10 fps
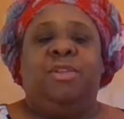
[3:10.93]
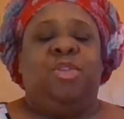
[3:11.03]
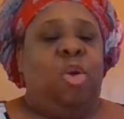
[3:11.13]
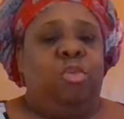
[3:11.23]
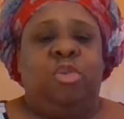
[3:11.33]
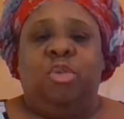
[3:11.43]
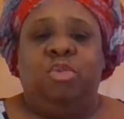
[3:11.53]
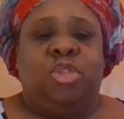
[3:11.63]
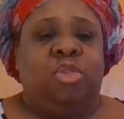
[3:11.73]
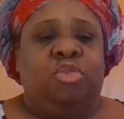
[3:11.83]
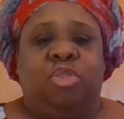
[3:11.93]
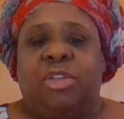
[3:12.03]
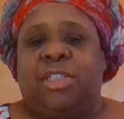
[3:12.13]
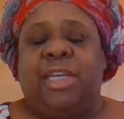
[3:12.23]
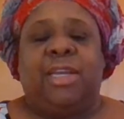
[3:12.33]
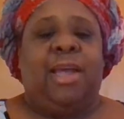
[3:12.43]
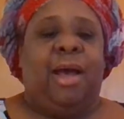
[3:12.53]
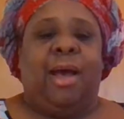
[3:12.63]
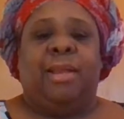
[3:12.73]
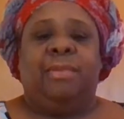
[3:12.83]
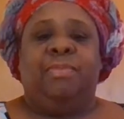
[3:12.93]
Don't lose your trust in God.